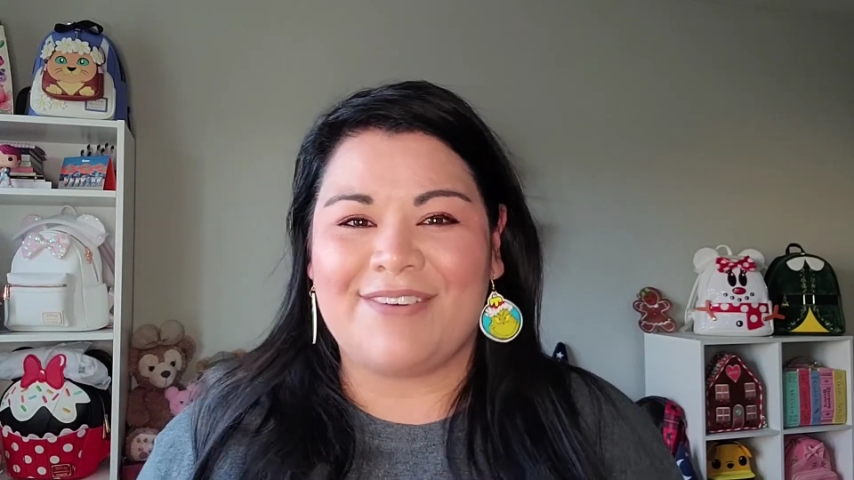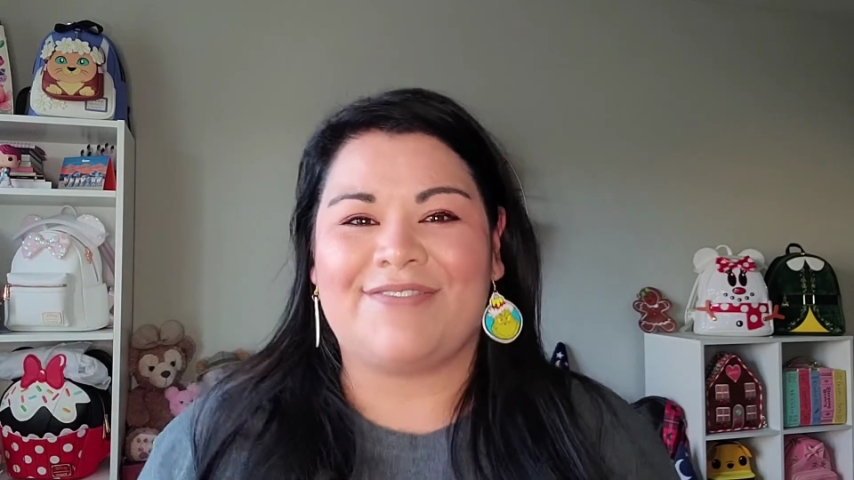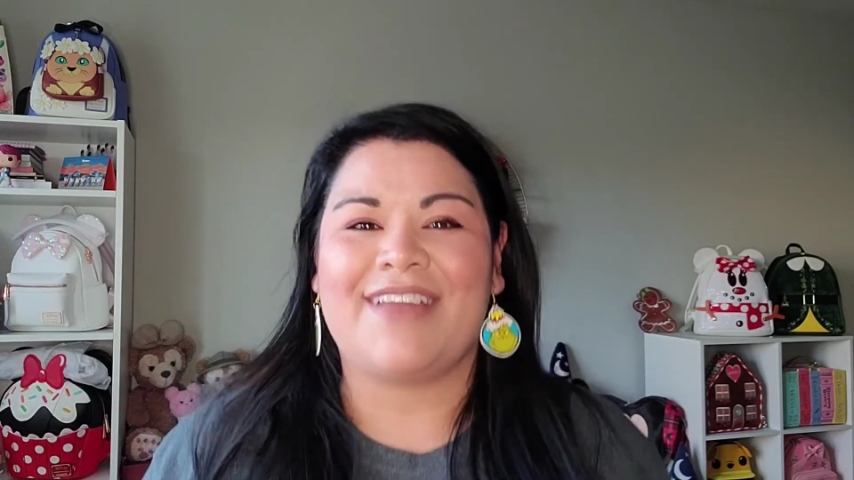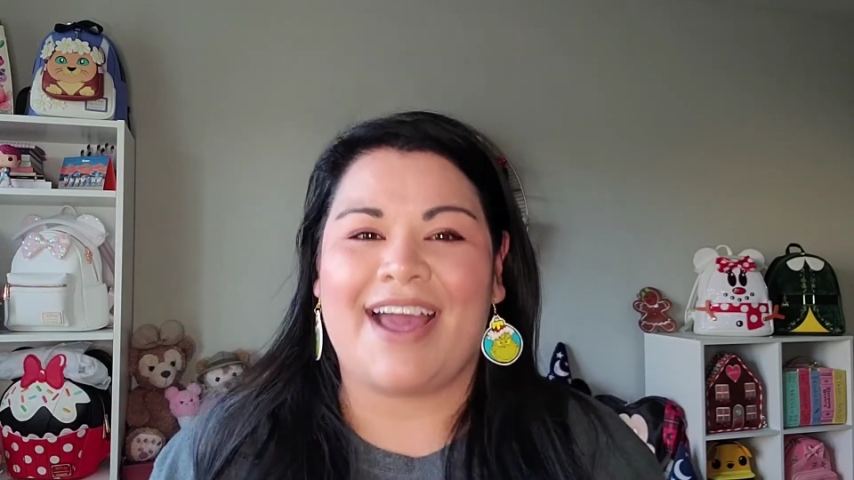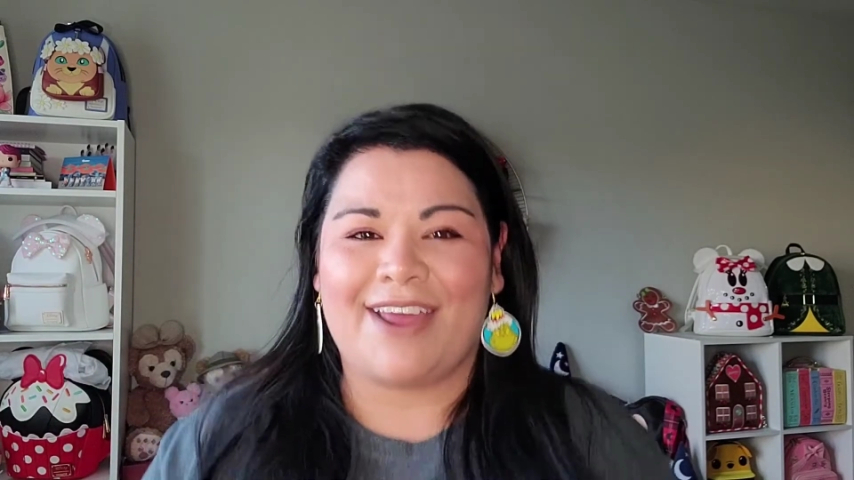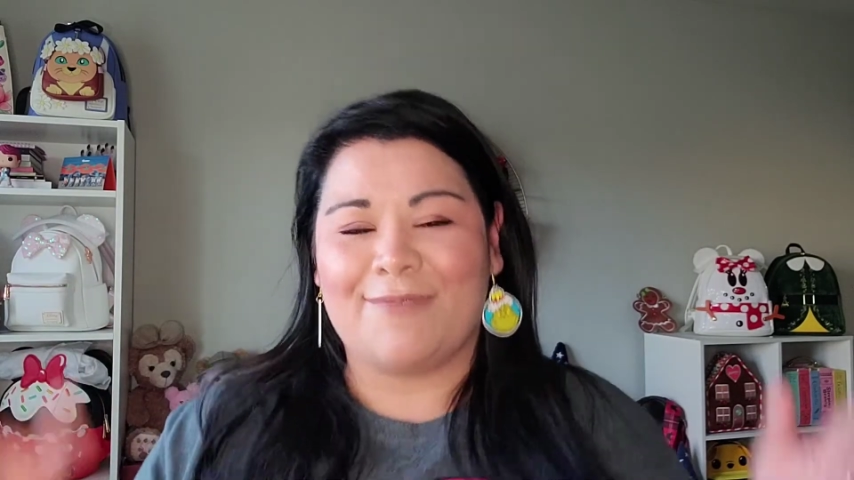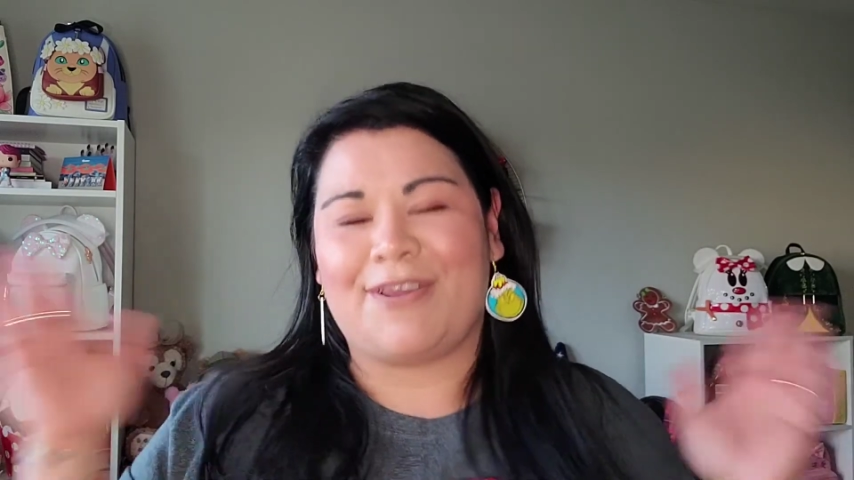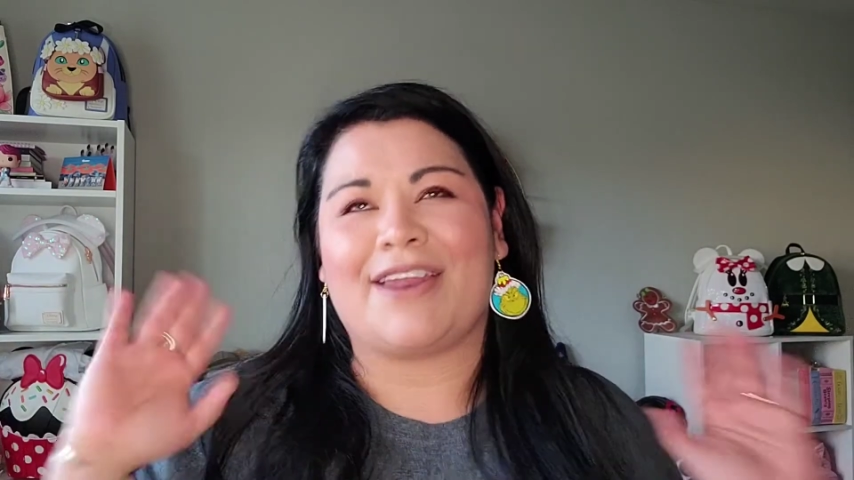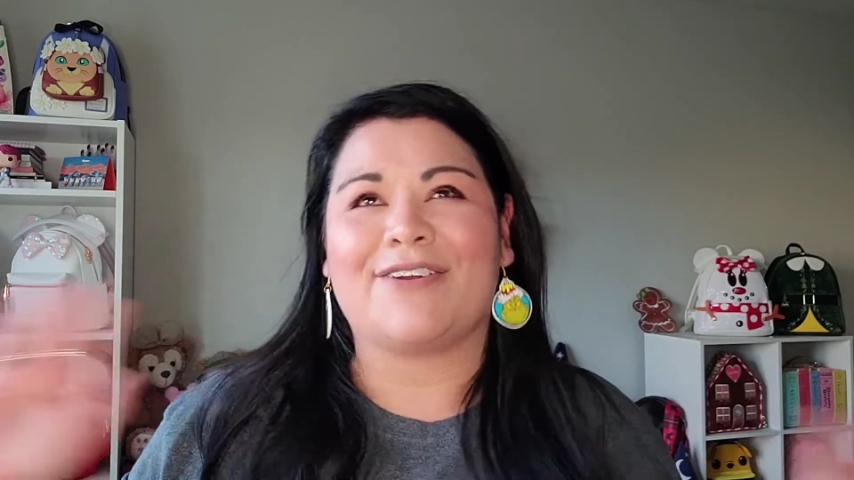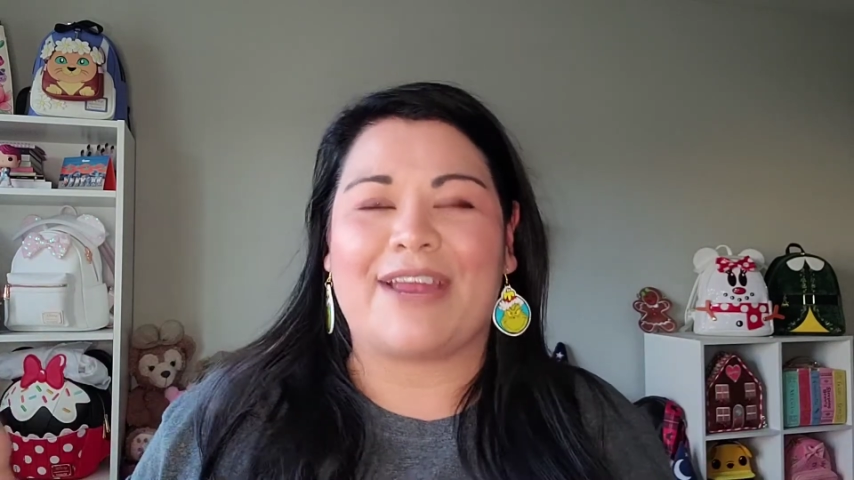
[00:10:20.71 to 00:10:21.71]
If not, I hope
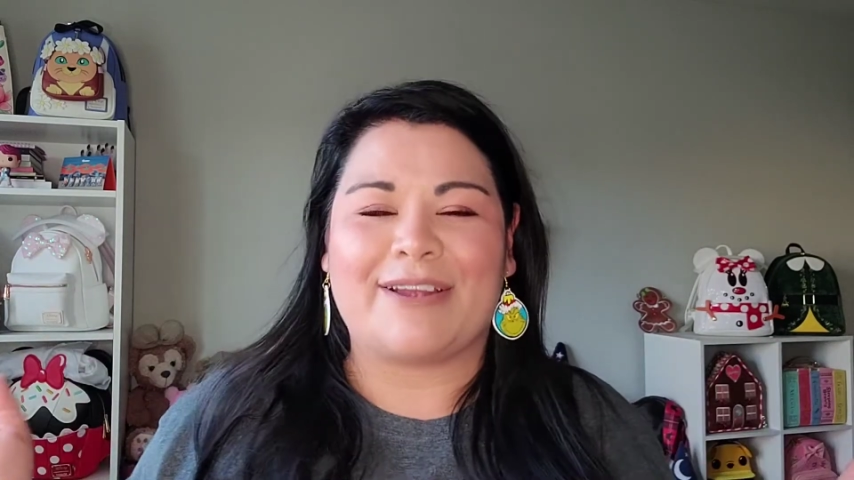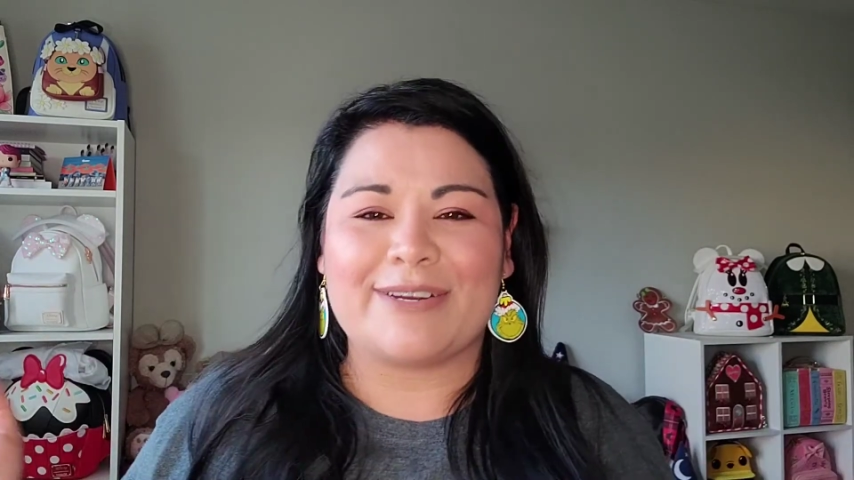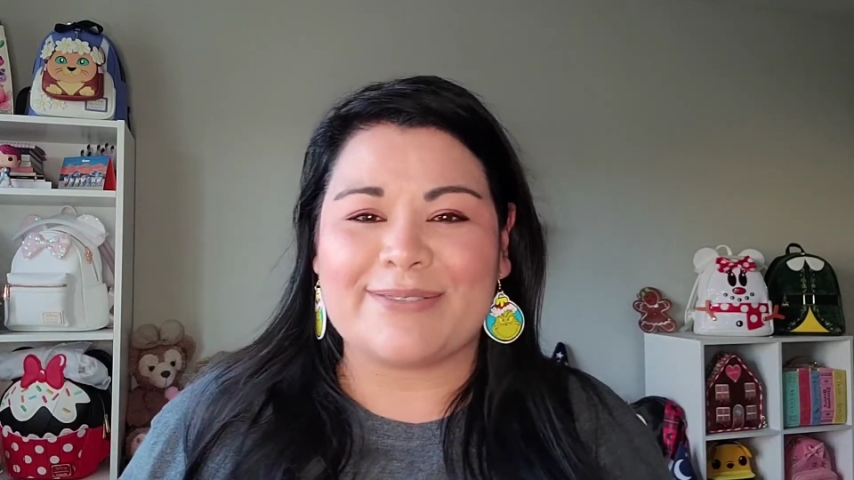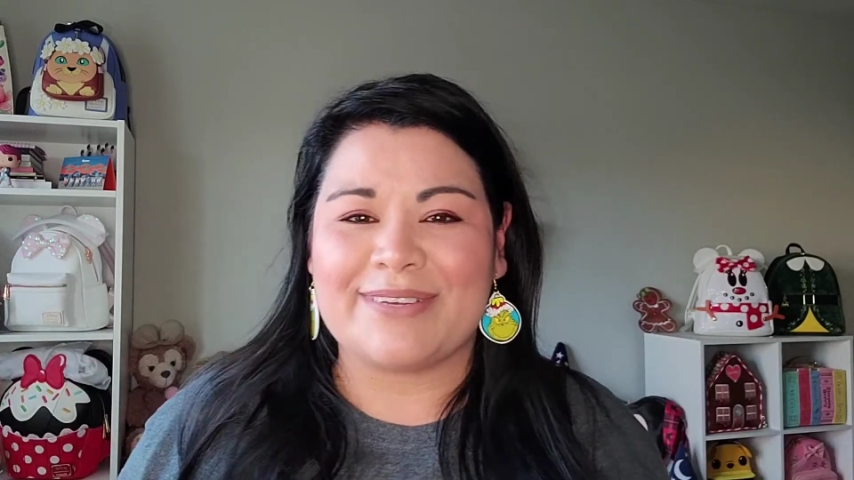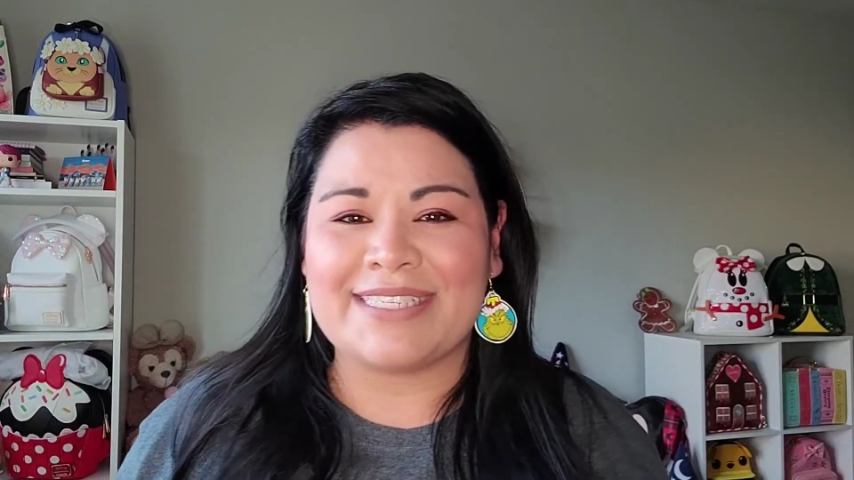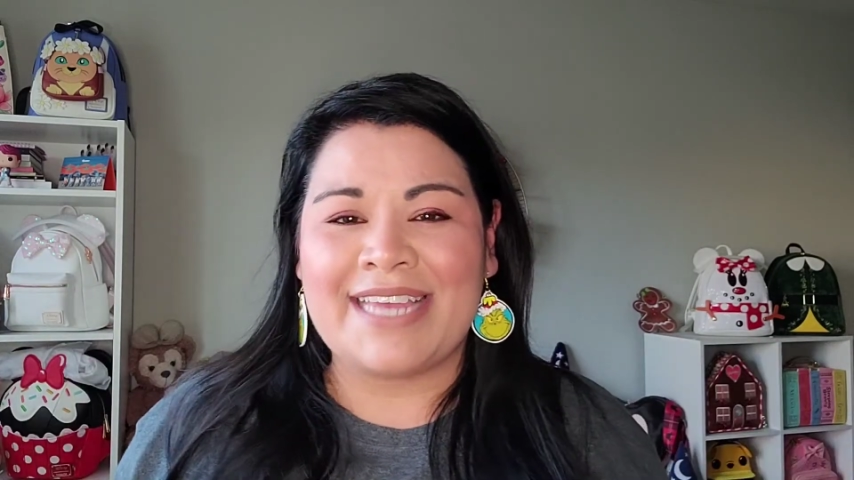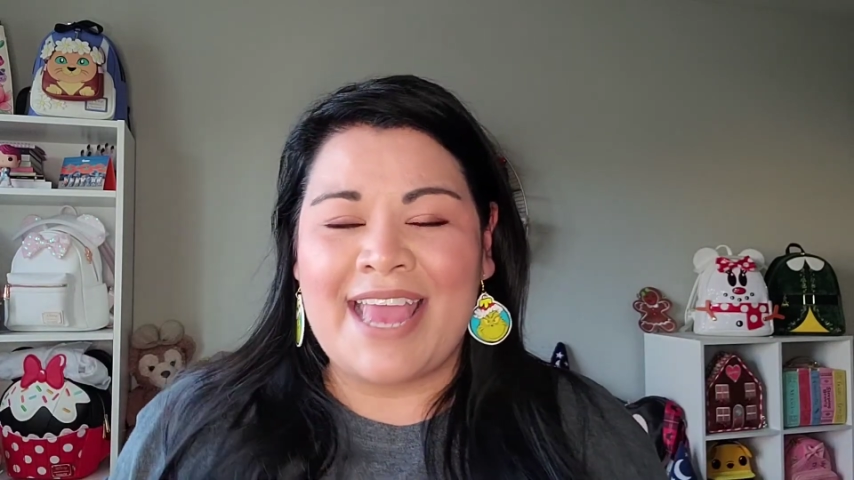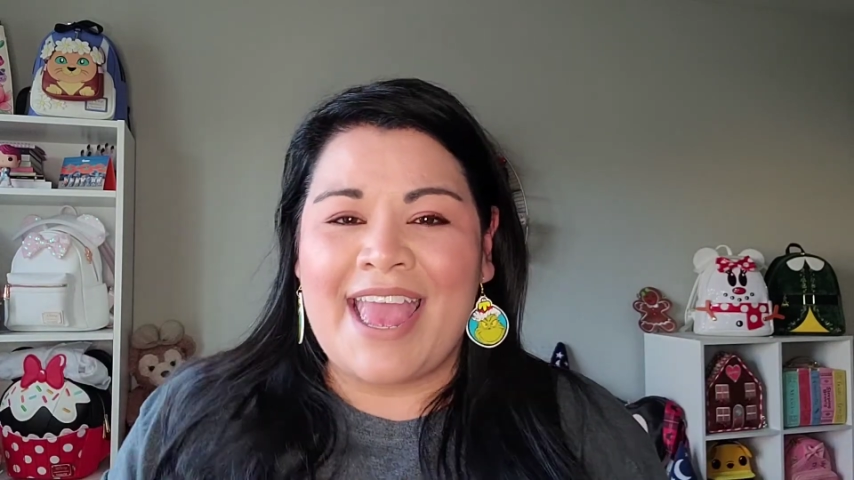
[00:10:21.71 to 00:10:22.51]
you had a great Christmas